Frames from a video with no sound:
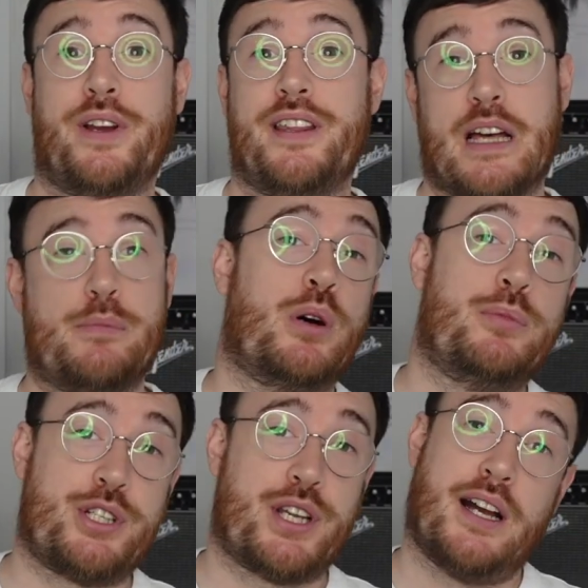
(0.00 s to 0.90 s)
with a
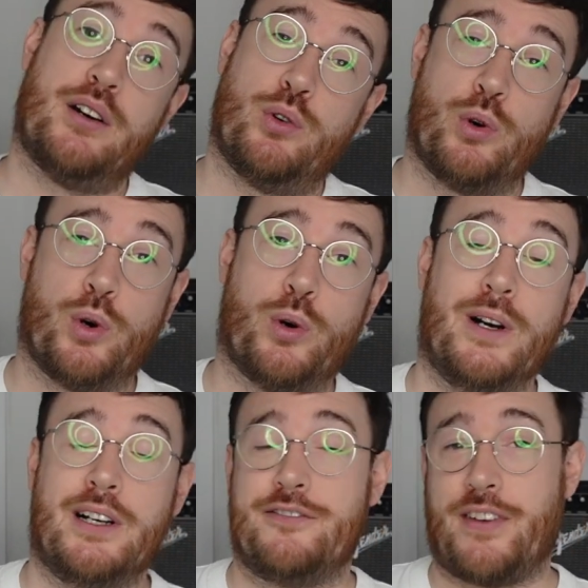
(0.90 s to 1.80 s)
publisher
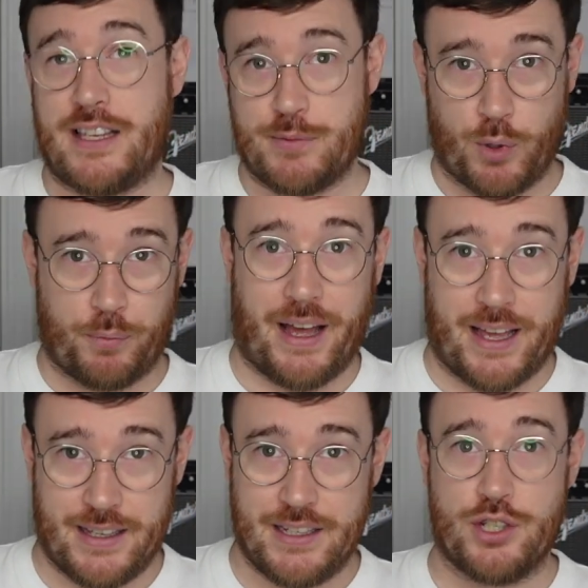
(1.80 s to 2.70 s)
or Facebook
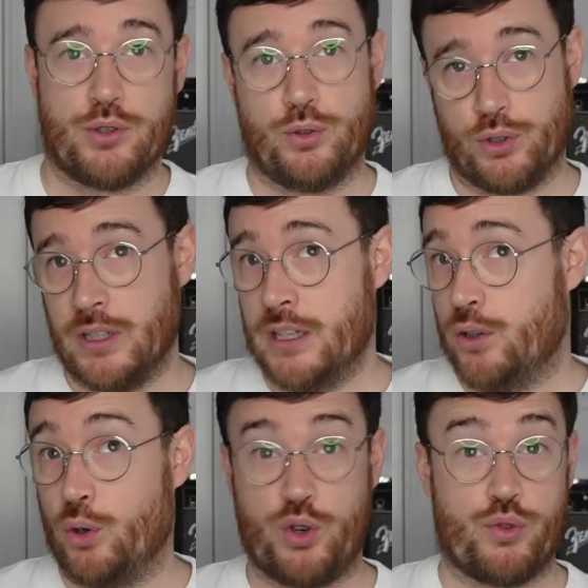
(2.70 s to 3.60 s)
page
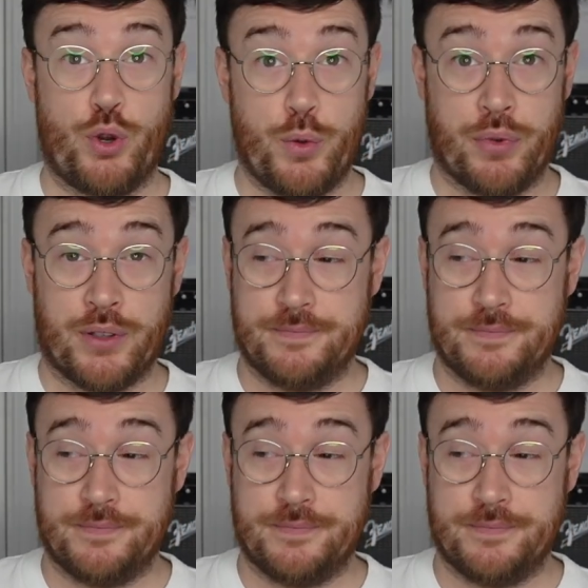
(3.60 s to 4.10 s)
or group